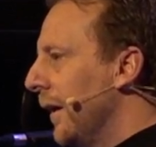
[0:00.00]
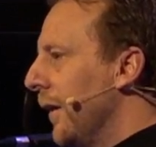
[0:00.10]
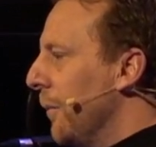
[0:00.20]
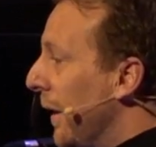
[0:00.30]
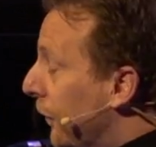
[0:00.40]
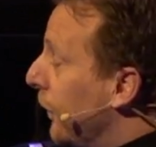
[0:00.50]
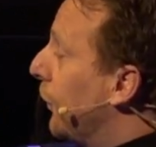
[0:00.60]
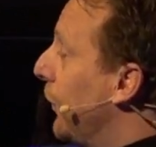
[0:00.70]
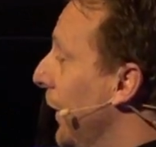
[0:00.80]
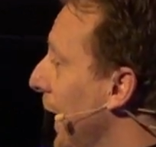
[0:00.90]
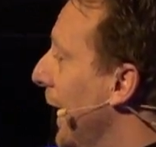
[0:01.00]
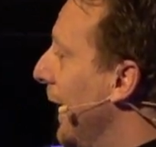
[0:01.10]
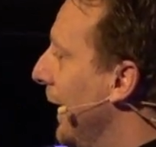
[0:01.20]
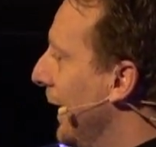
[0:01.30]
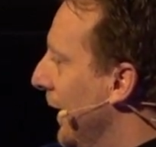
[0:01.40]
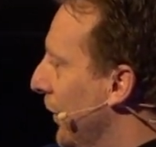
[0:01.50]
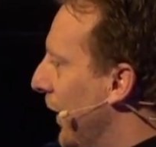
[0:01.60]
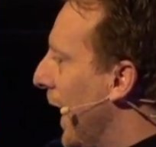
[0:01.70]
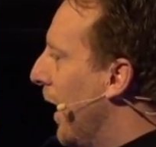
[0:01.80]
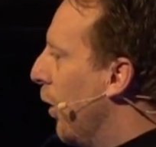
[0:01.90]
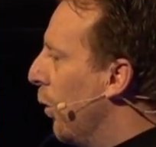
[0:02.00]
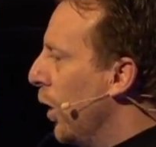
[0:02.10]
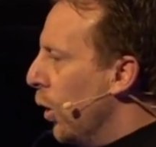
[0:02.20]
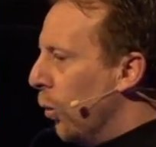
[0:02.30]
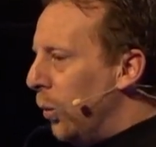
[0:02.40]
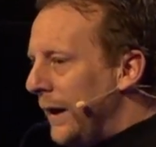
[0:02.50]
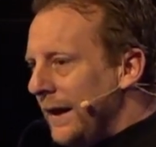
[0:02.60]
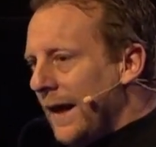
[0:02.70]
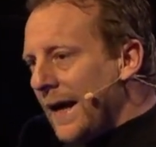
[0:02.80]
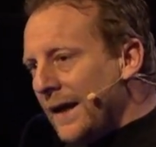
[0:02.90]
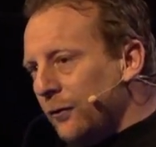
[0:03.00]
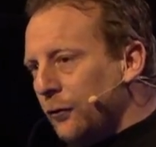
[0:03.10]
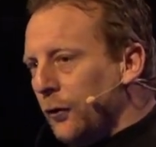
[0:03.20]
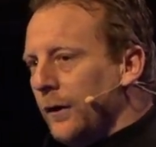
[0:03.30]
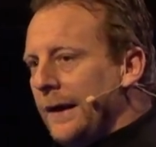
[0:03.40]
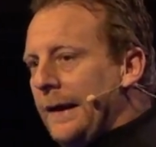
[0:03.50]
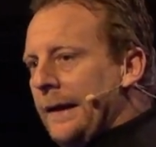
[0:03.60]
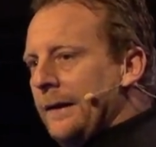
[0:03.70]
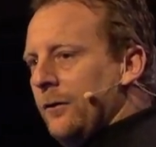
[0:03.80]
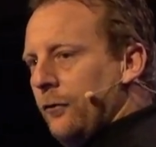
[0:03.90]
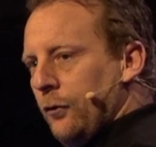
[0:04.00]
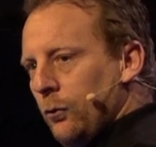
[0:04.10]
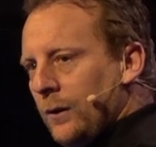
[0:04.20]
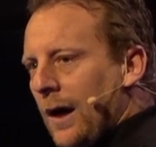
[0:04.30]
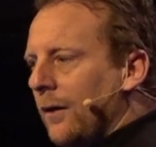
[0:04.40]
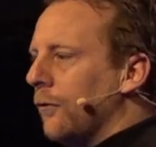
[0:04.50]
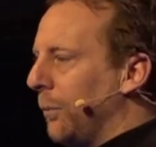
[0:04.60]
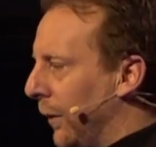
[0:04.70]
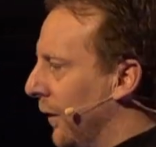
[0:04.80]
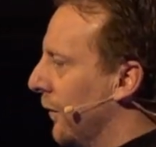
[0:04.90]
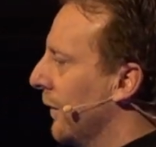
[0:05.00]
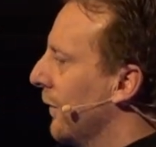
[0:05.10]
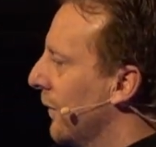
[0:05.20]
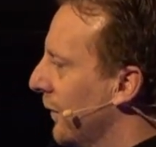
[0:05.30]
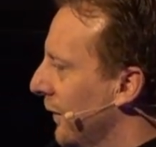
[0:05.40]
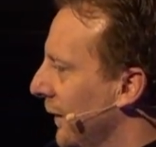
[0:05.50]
The message today is how we enter into God's presence